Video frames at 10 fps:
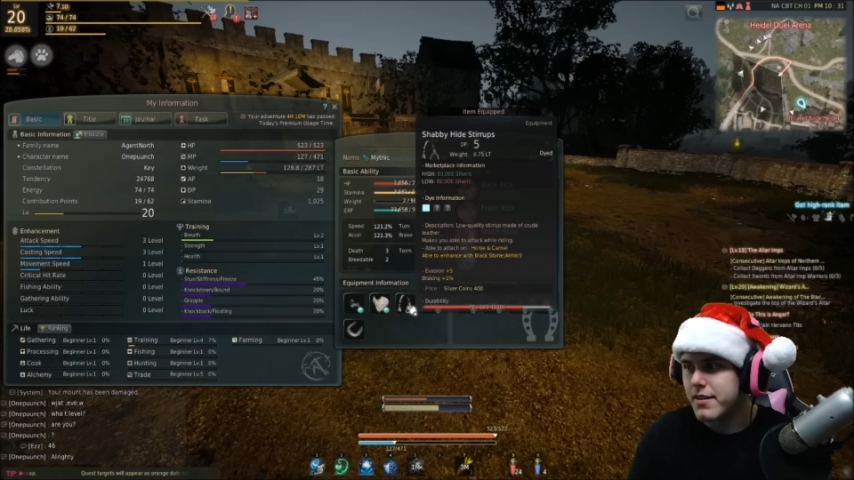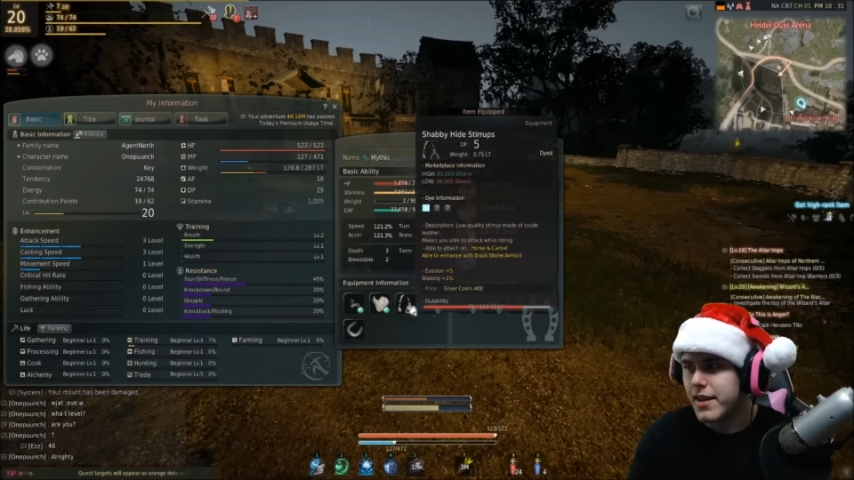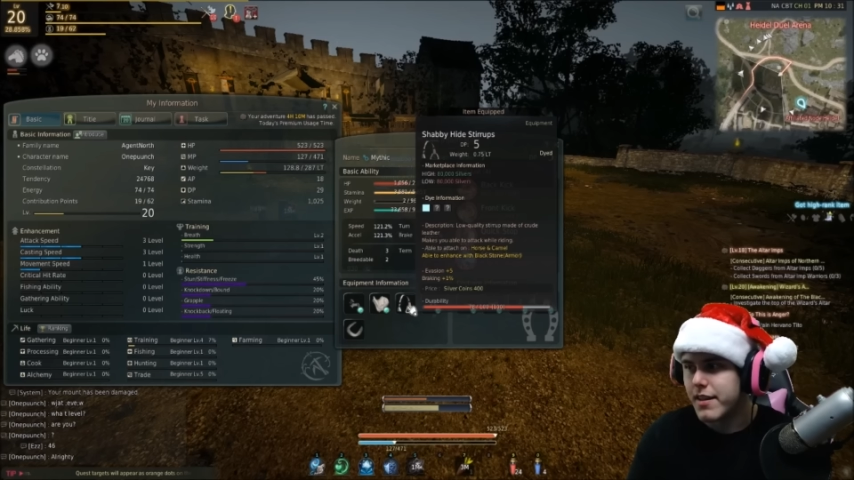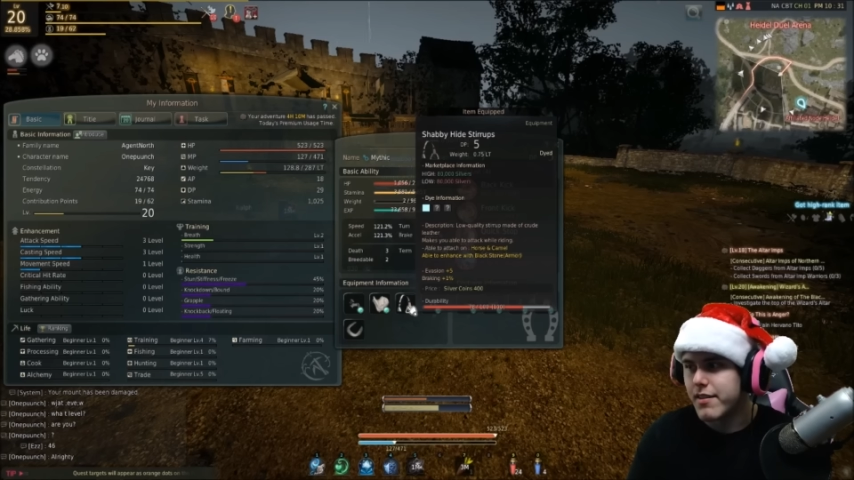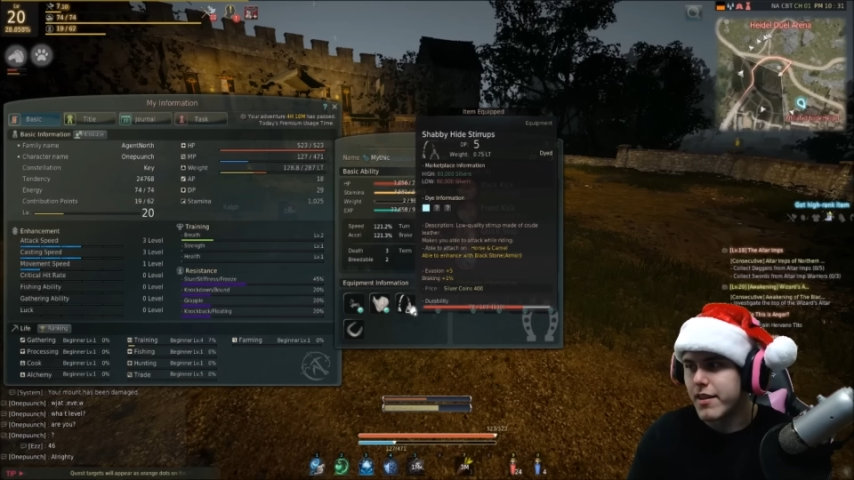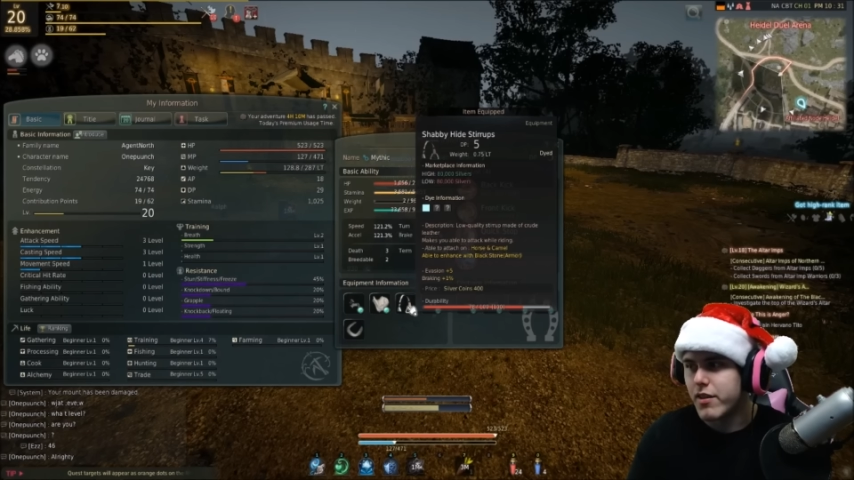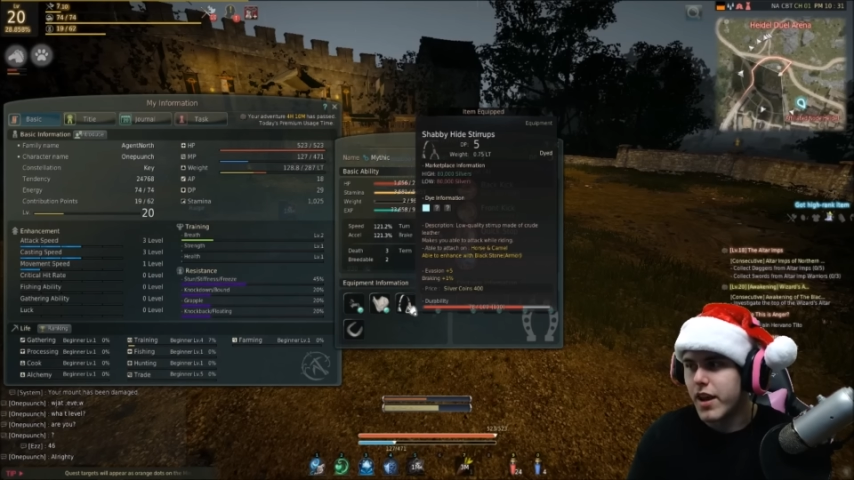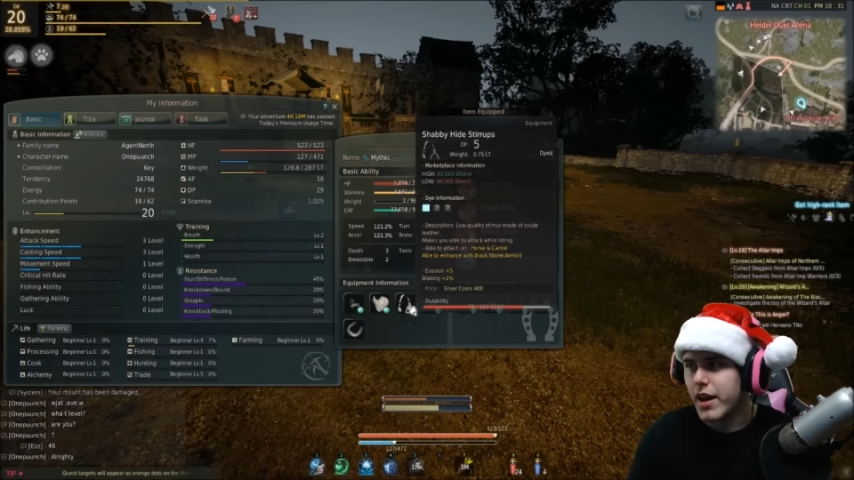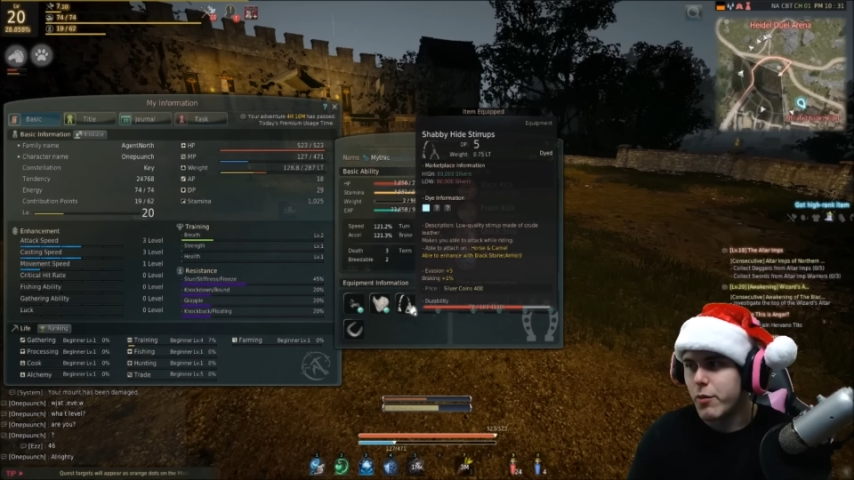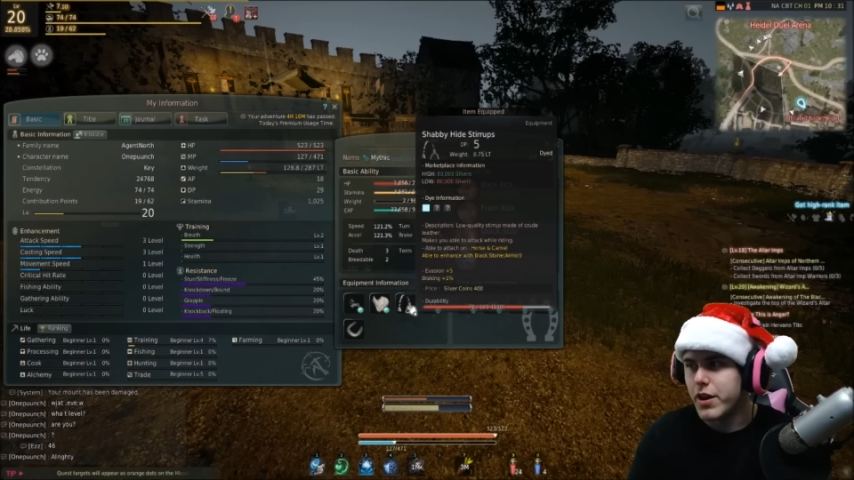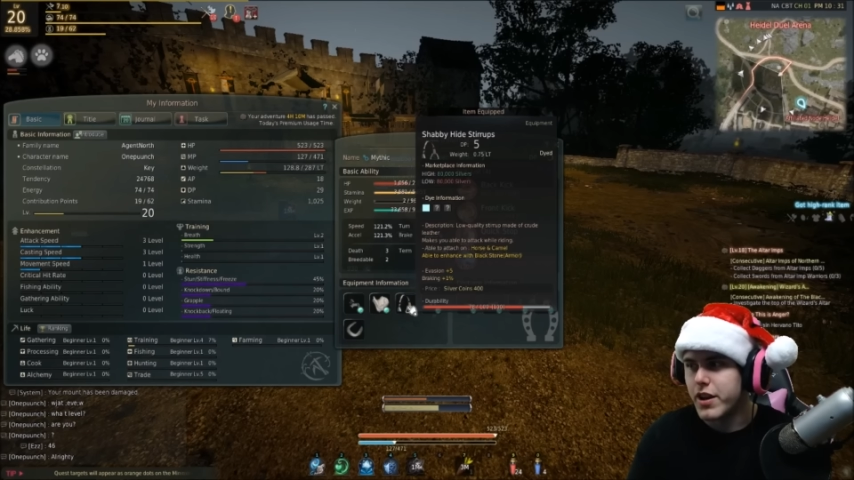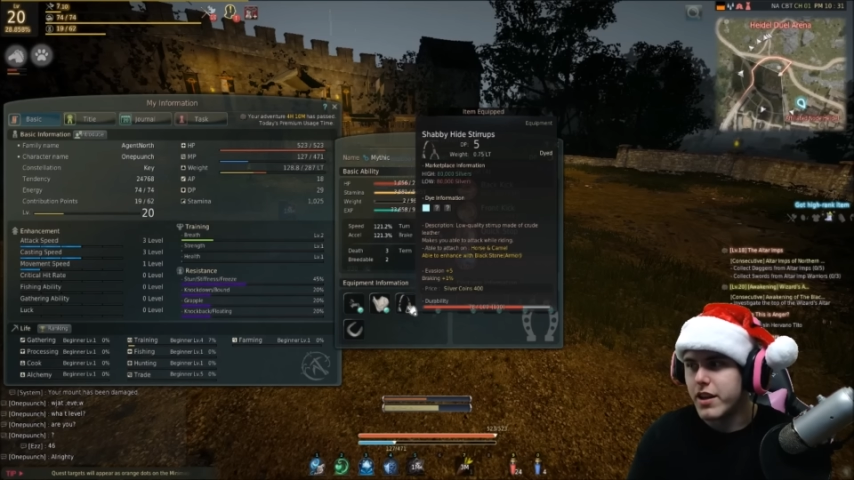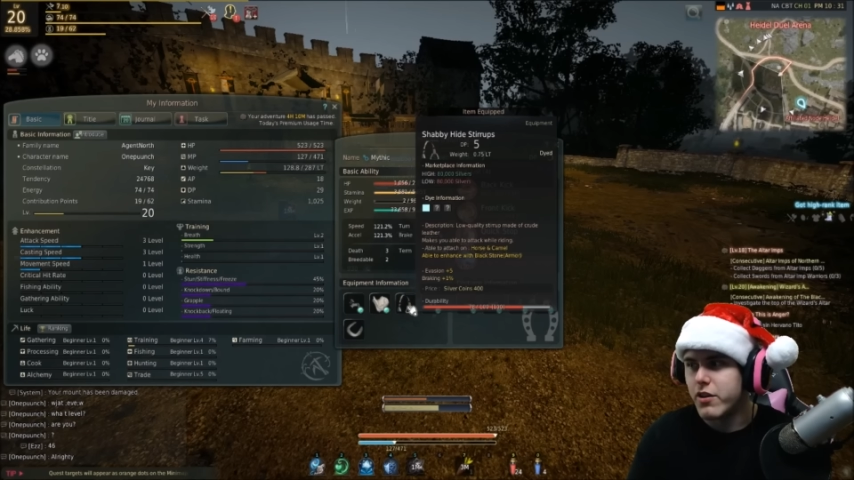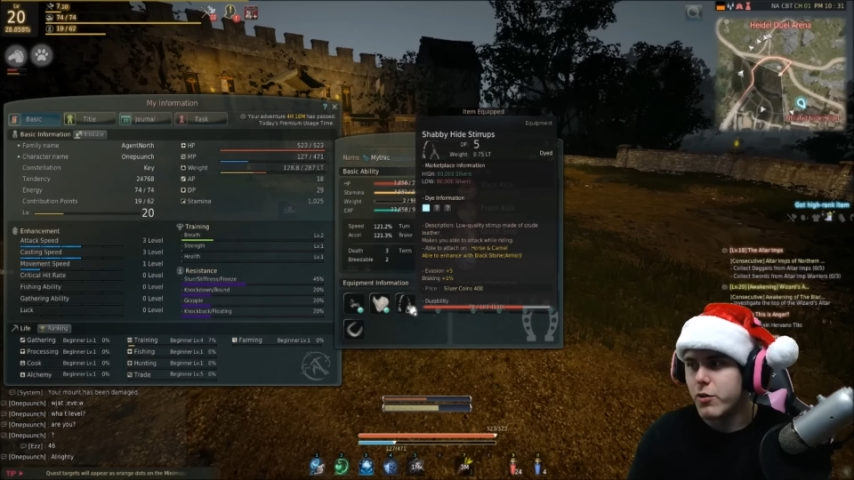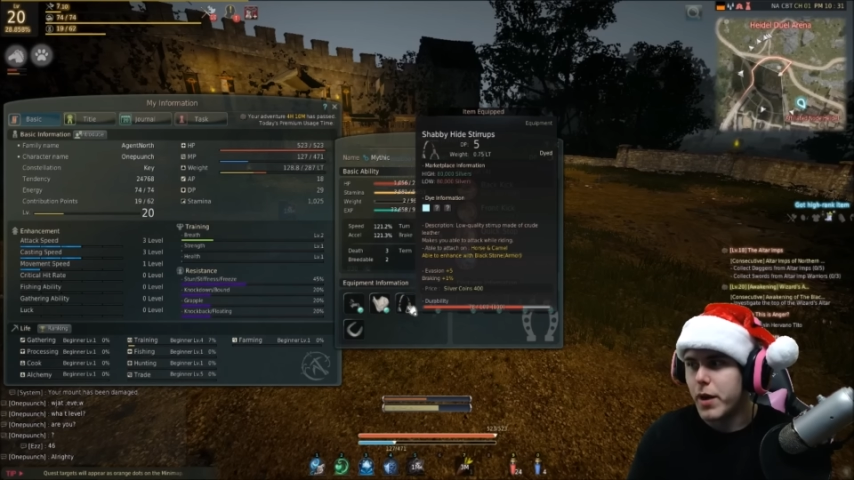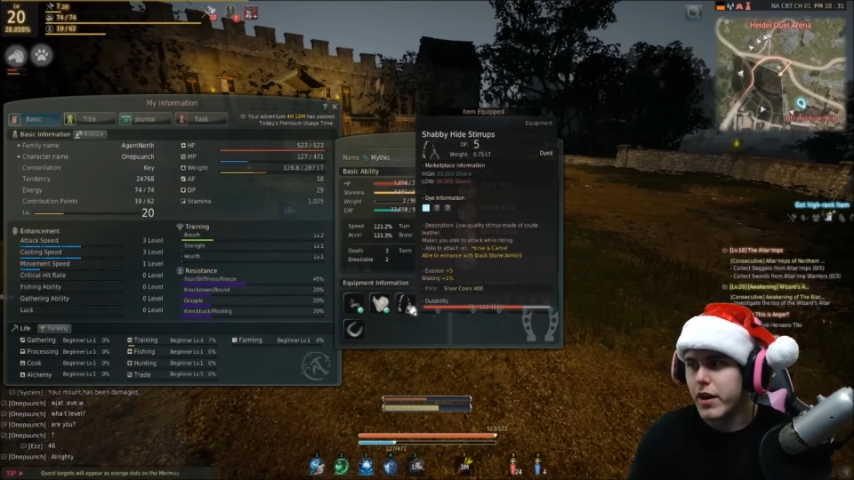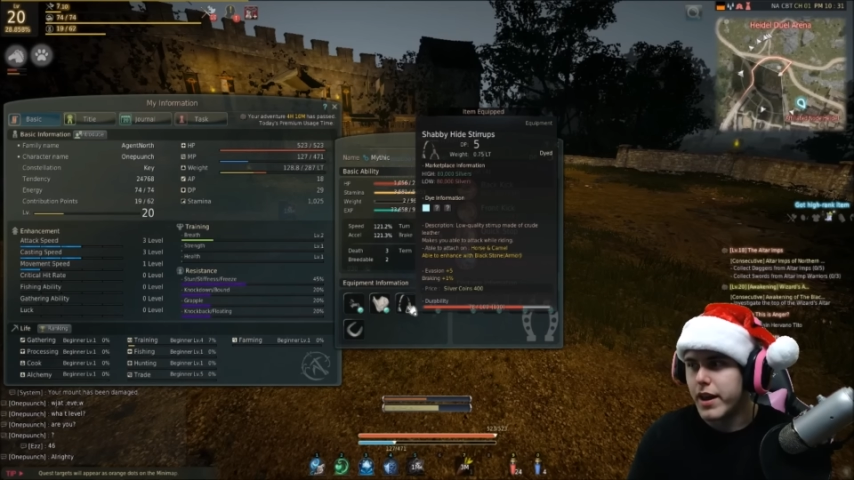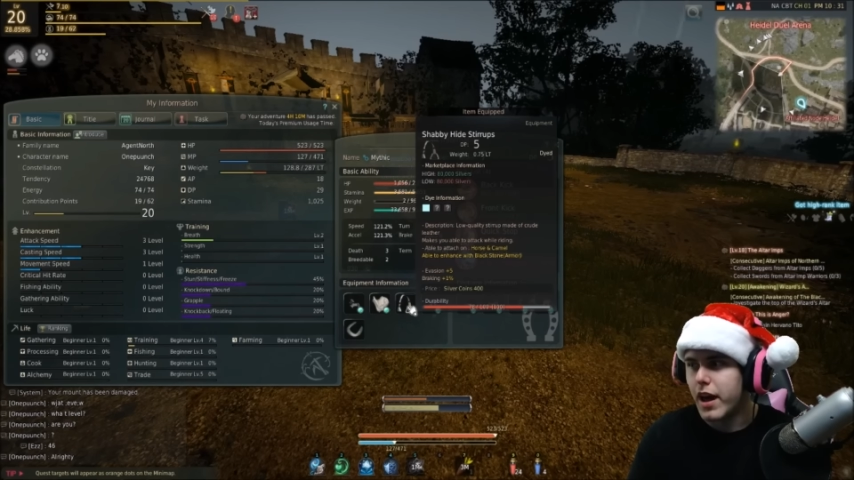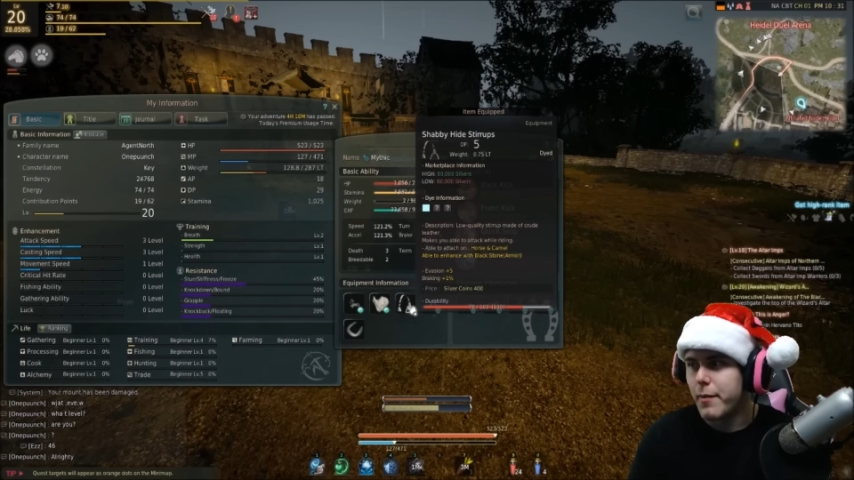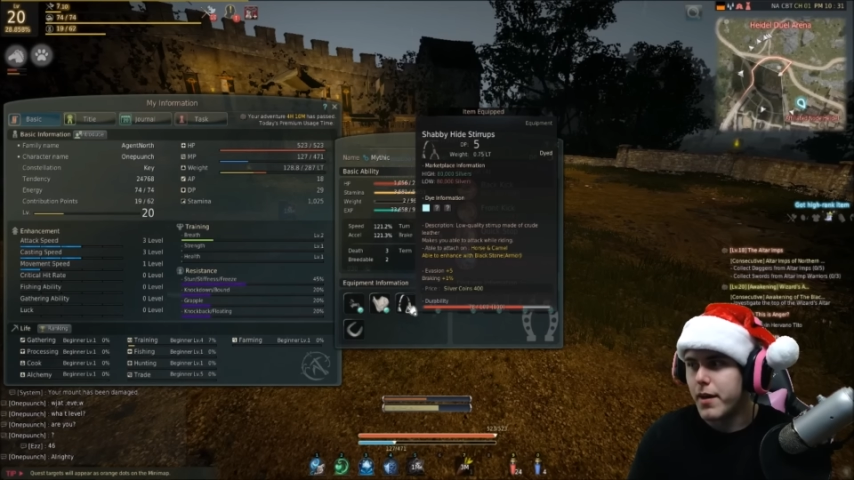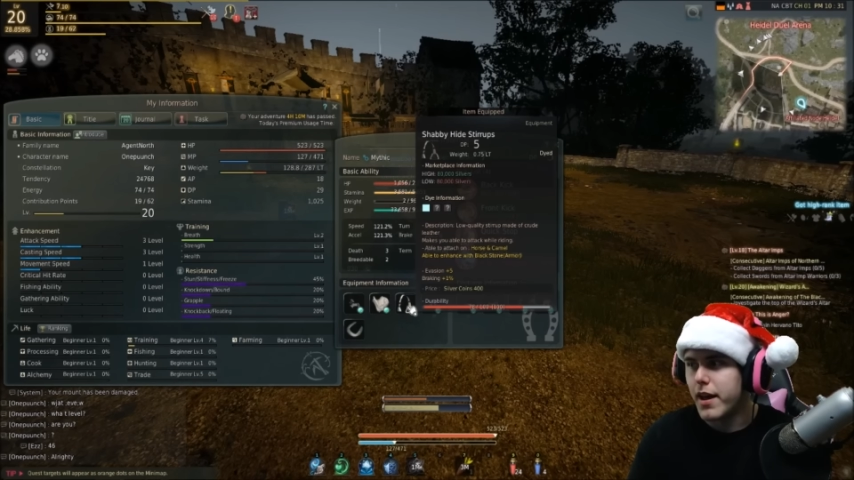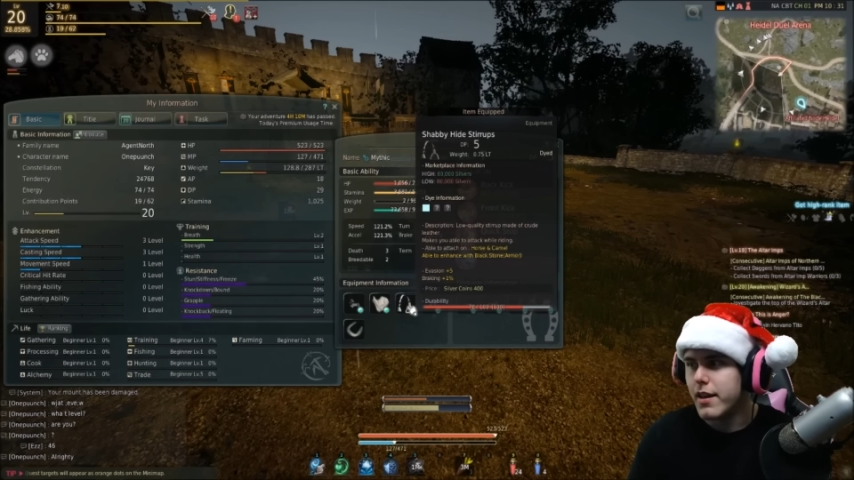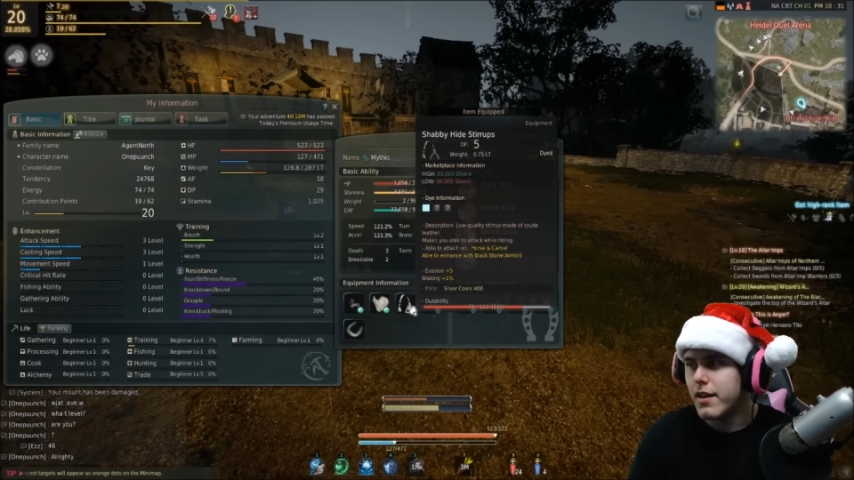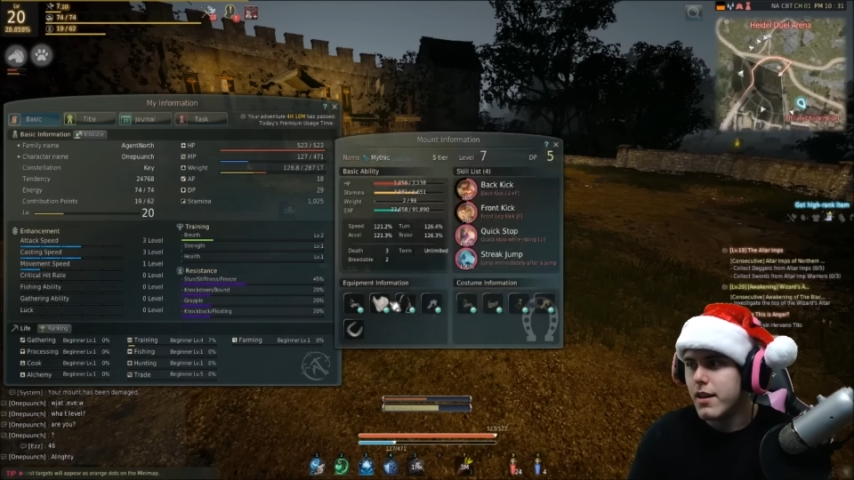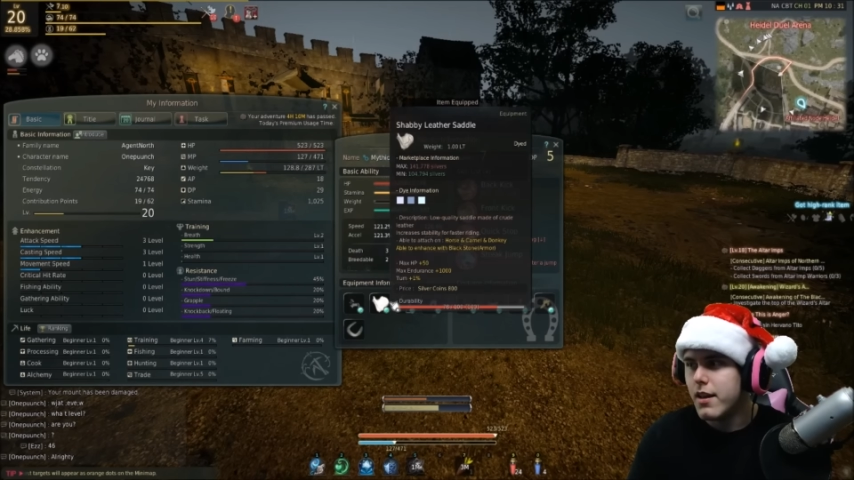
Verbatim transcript: That, that's kind of what you need to do mounted combat.